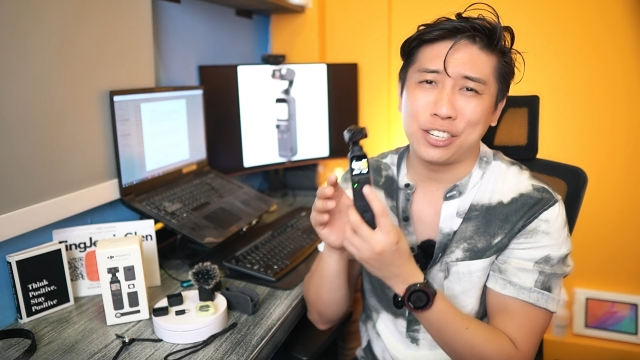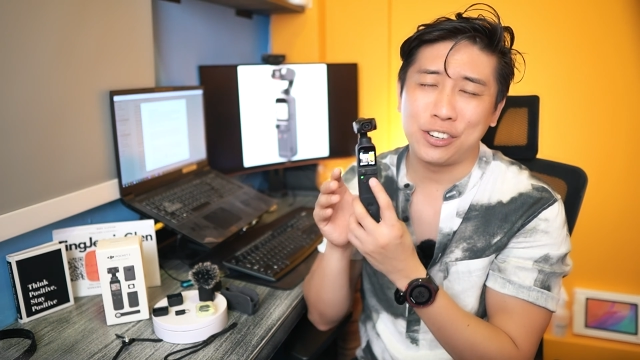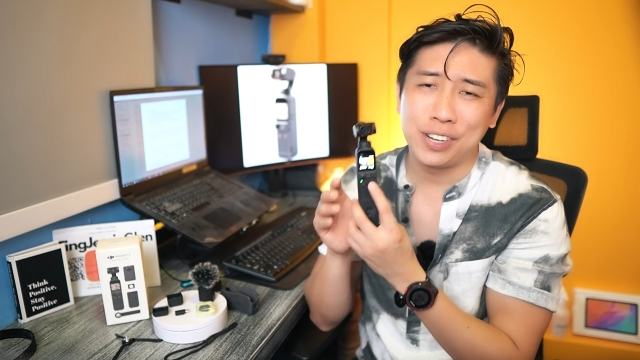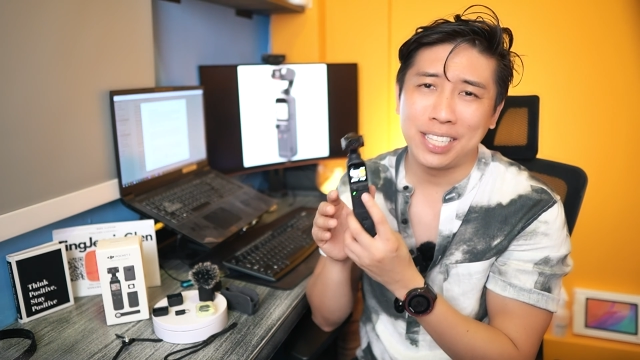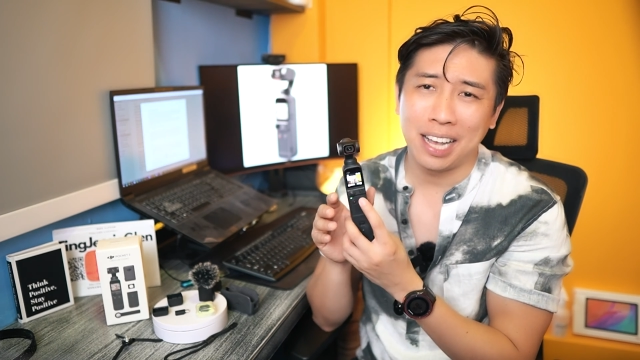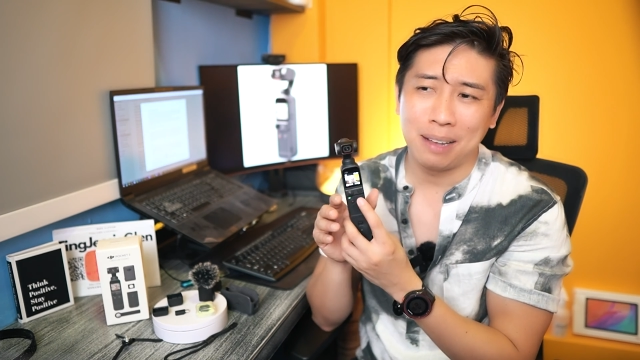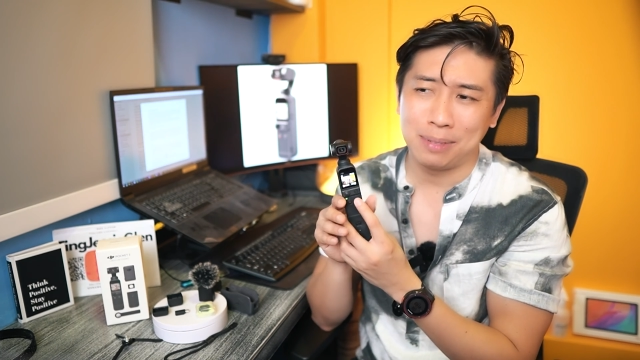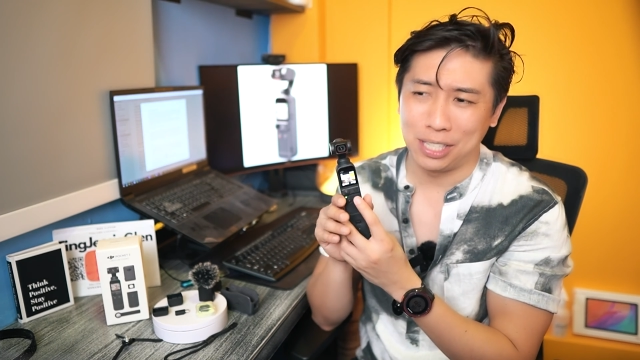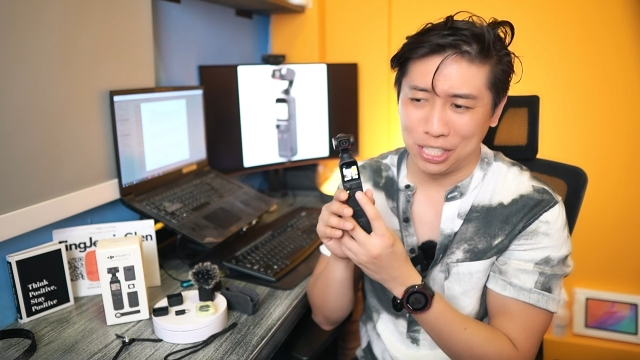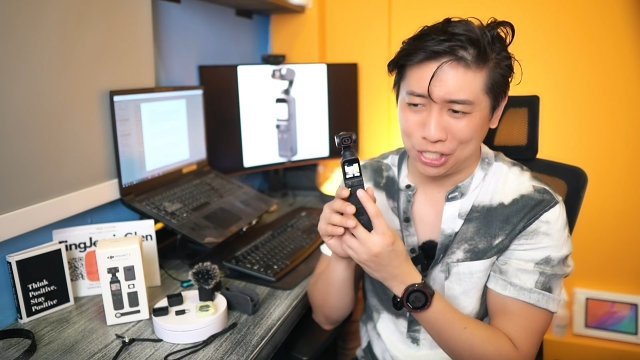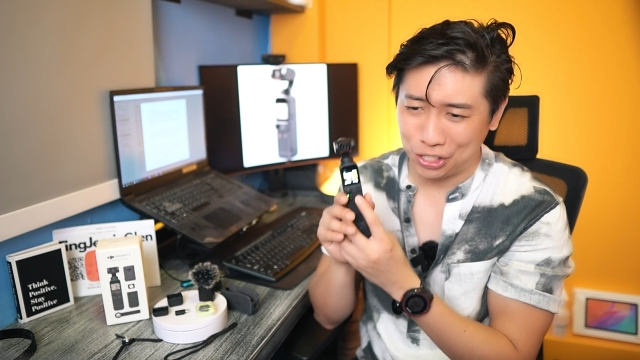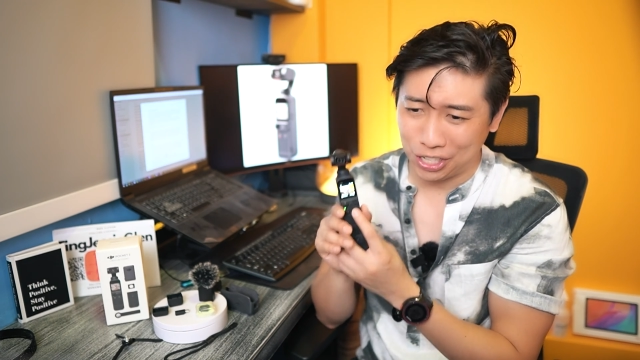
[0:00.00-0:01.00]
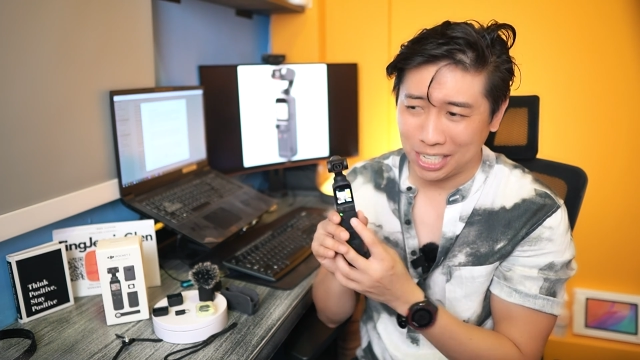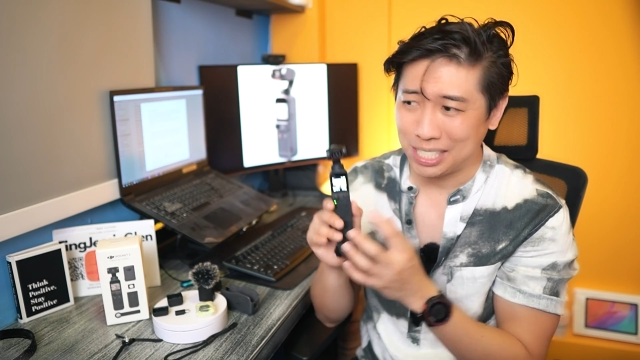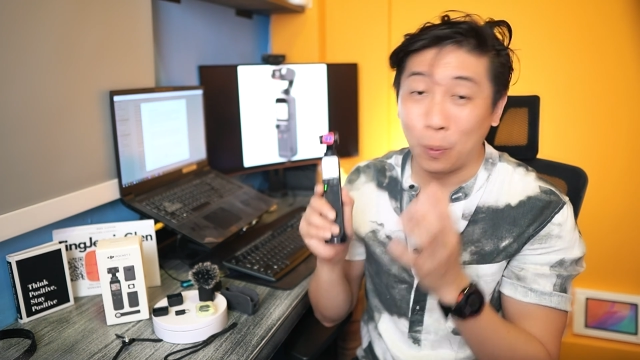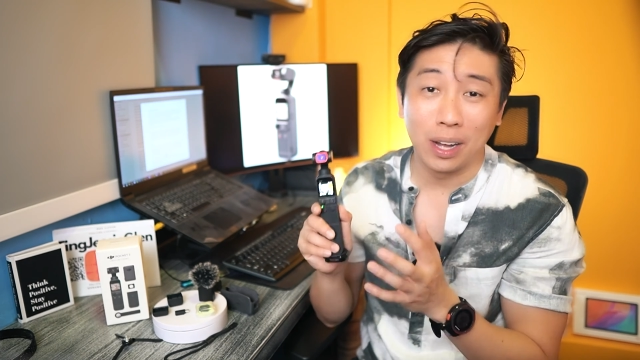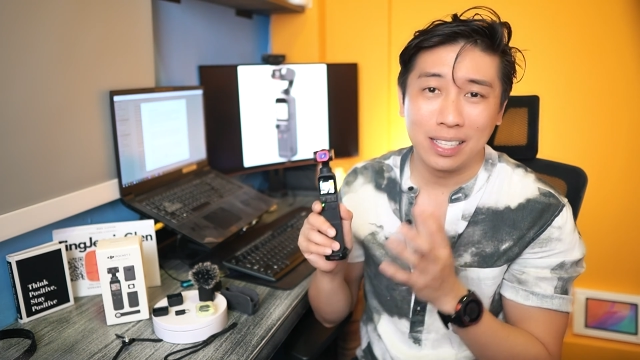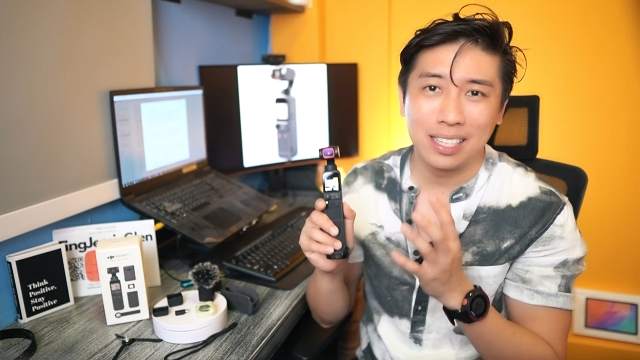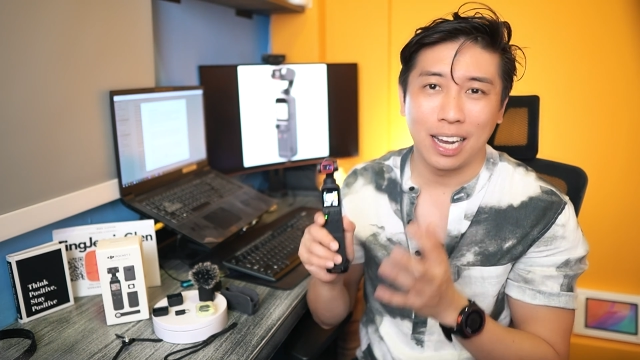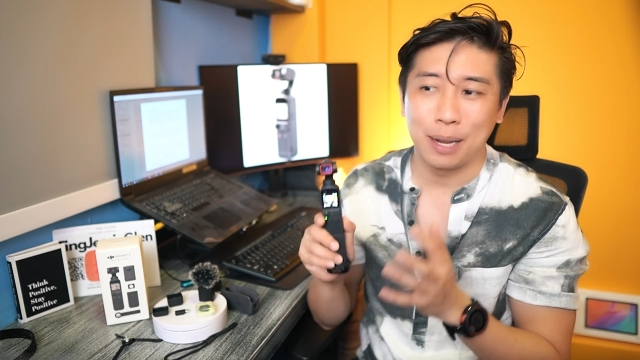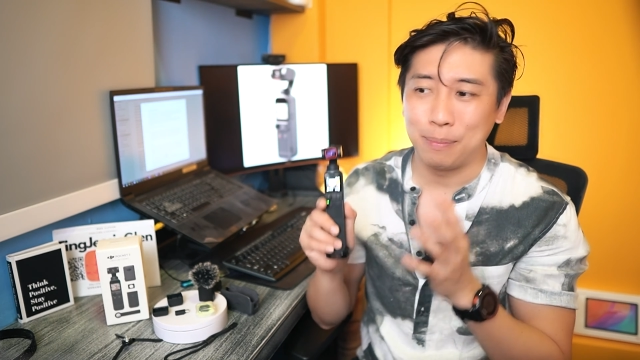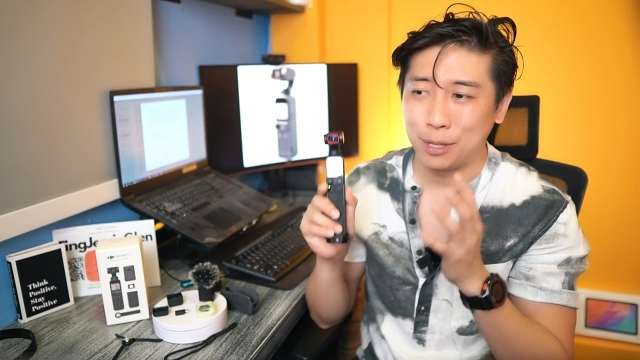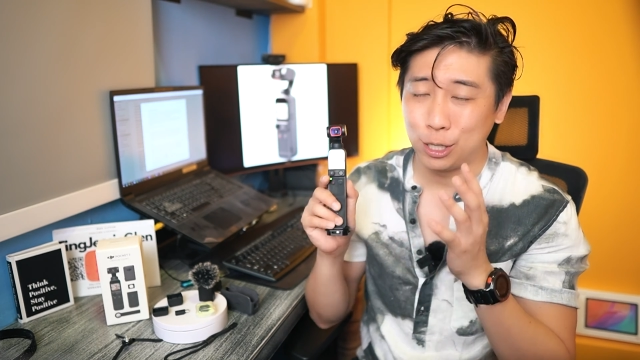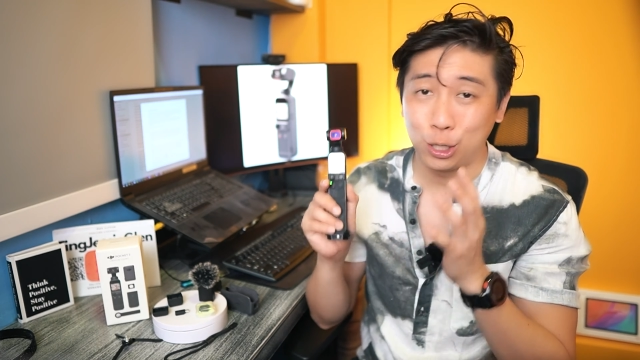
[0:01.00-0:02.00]
3 times is just 1
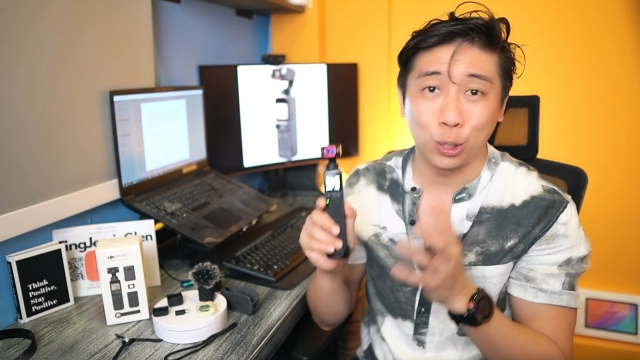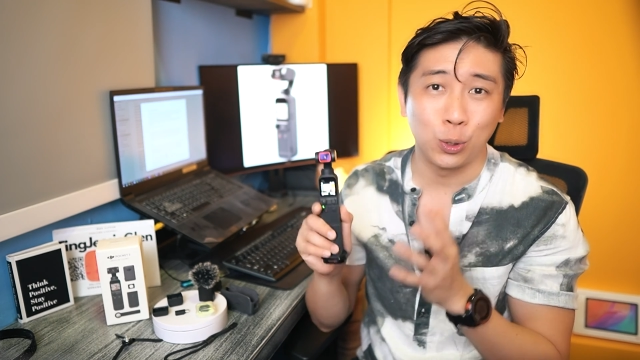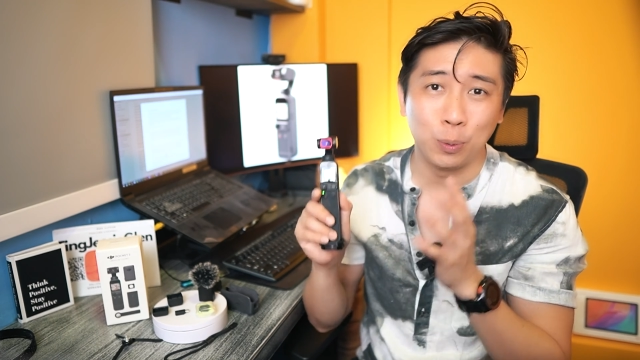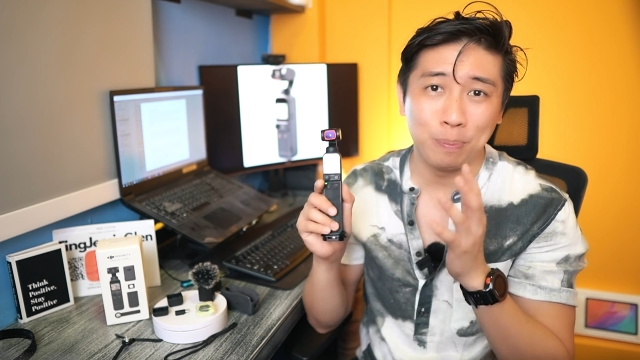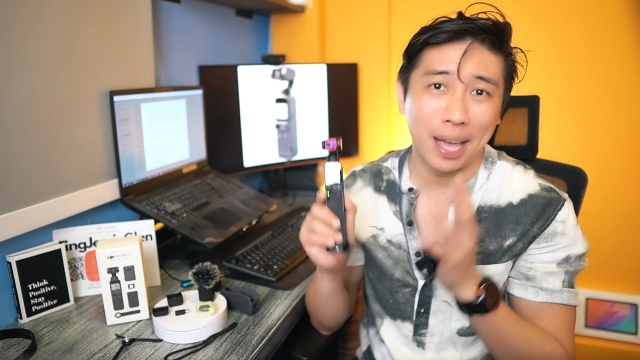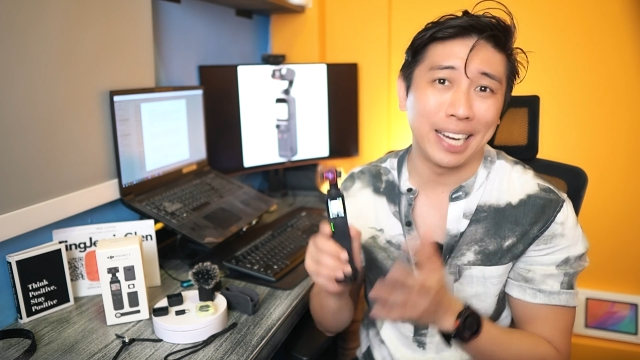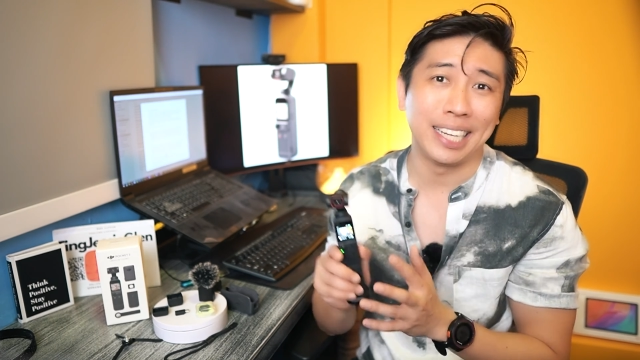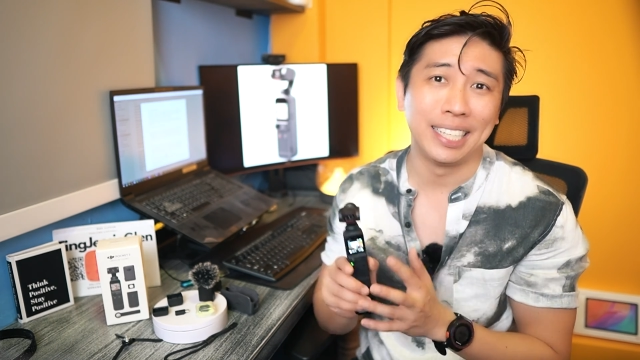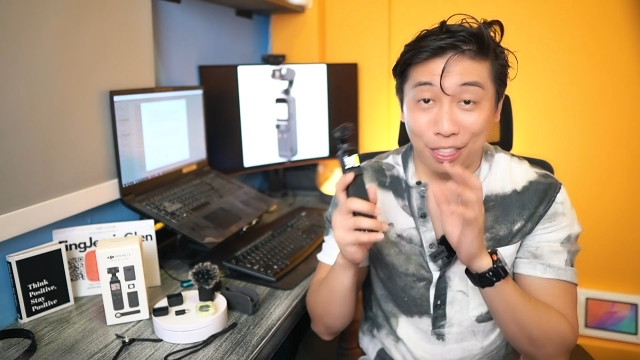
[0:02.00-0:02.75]
time too many.